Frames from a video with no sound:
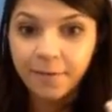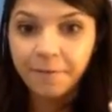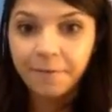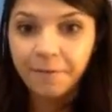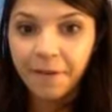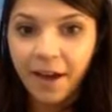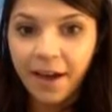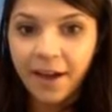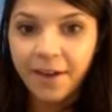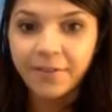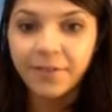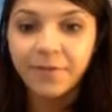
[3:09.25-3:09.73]

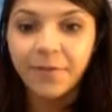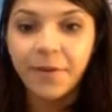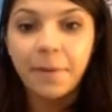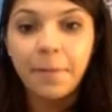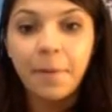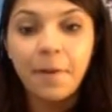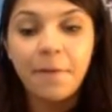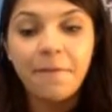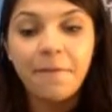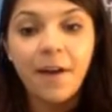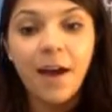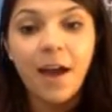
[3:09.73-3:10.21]
5 divided
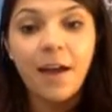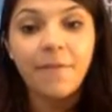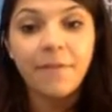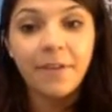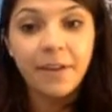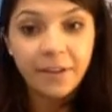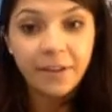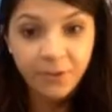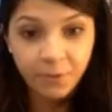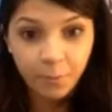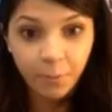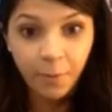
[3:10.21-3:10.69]
by 5
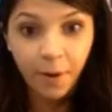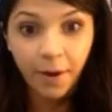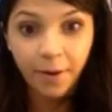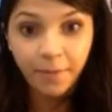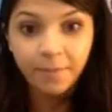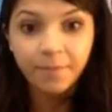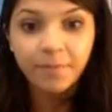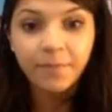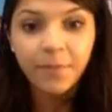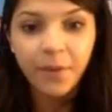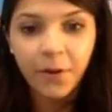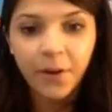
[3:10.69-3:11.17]
is
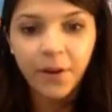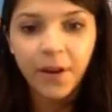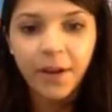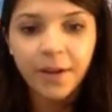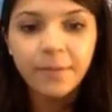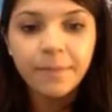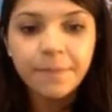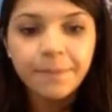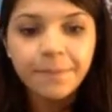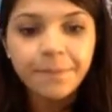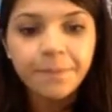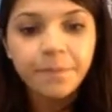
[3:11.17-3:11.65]
1,
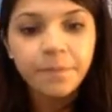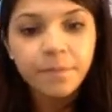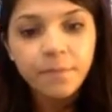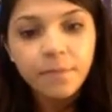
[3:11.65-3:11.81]
okay?